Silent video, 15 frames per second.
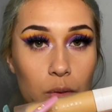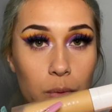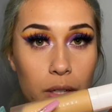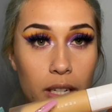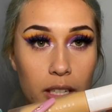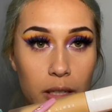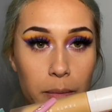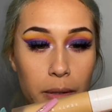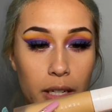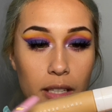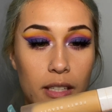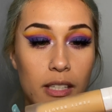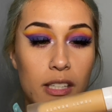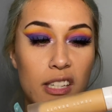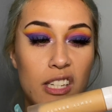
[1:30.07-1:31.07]
one is because
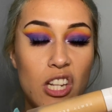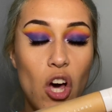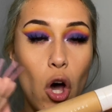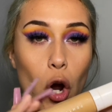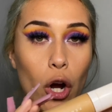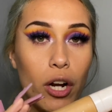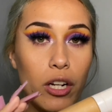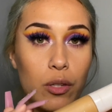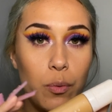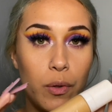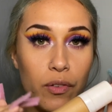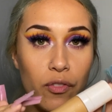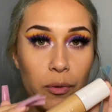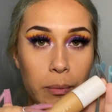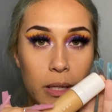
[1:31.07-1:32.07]
this is the hardest one
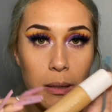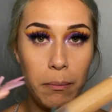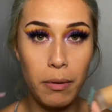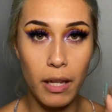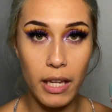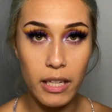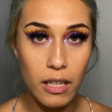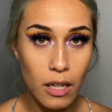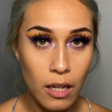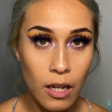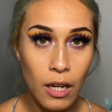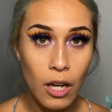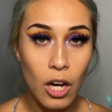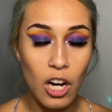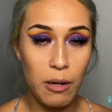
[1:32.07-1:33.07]
for me to blend
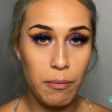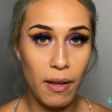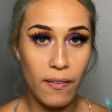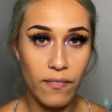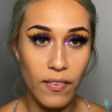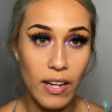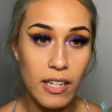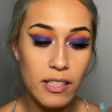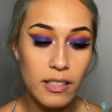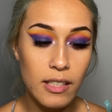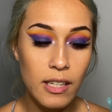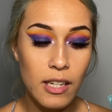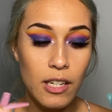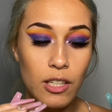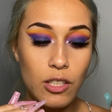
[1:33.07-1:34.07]
on my face,
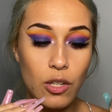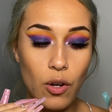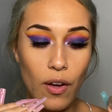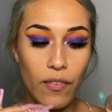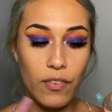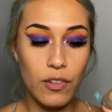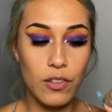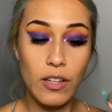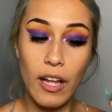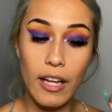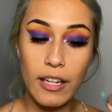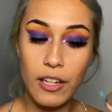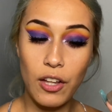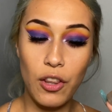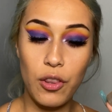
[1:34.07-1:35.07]
so I feel like
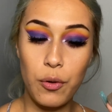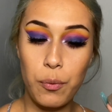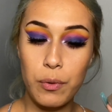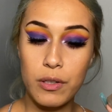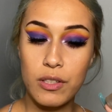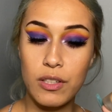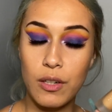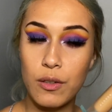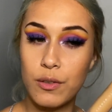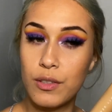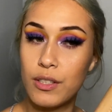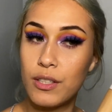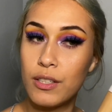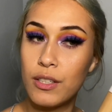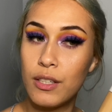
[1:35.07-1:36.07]
the
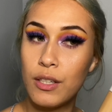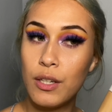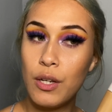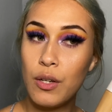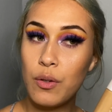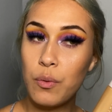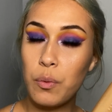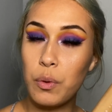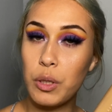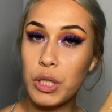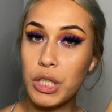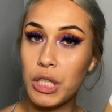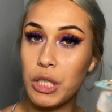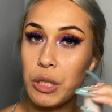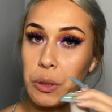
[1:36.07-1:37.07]
results will look a
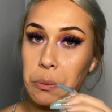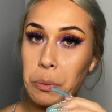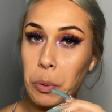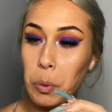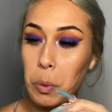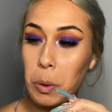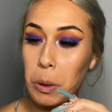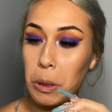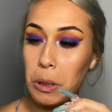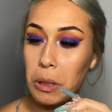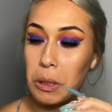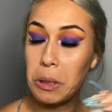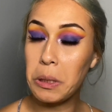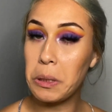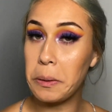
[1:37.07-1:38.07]
little more
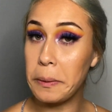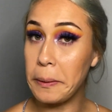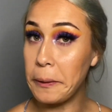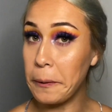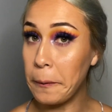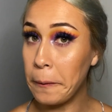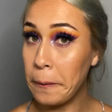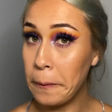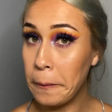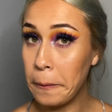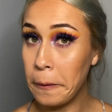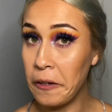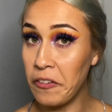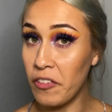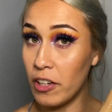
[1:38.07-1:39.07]
clear
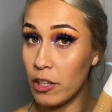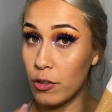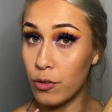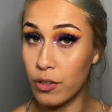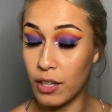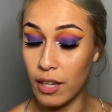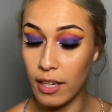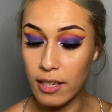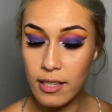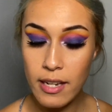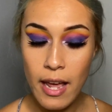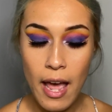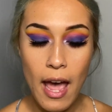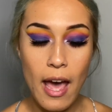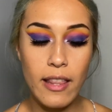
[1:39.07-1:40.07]
if I use this.
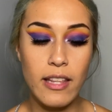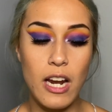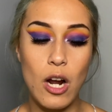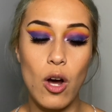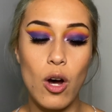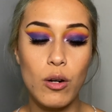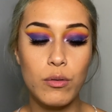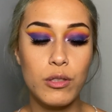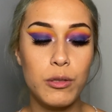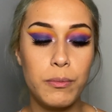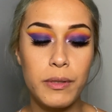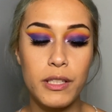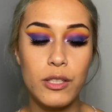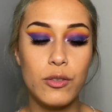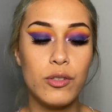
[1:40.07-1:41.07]
And then I'll also be
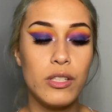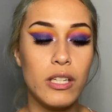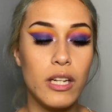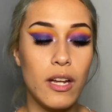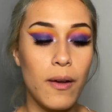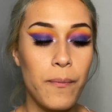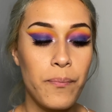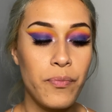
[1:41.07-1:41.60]
using